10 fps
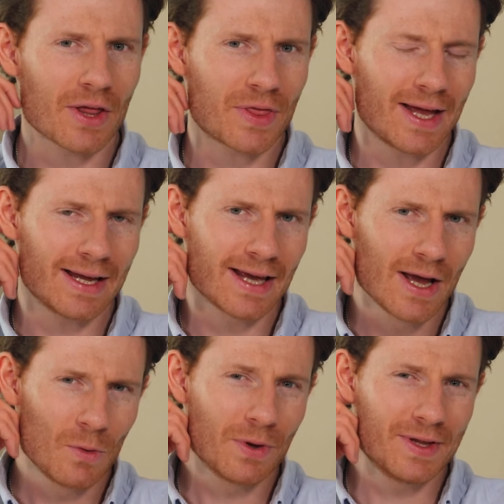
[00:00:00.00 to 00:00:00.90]
I think,
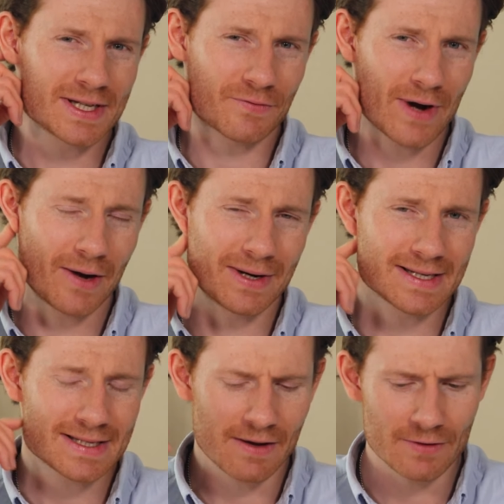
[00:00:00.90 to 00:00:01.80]
with this
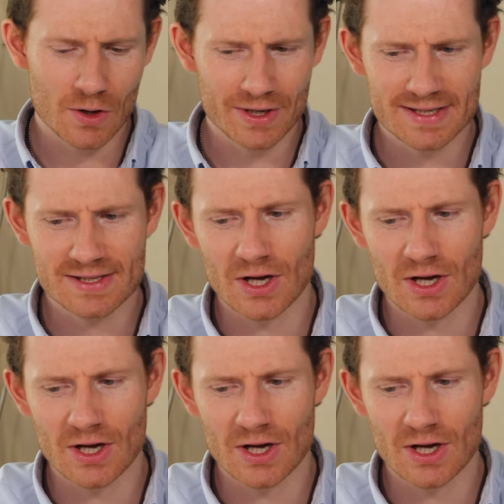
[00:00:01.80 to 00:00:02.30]
fragrance, I've noticed.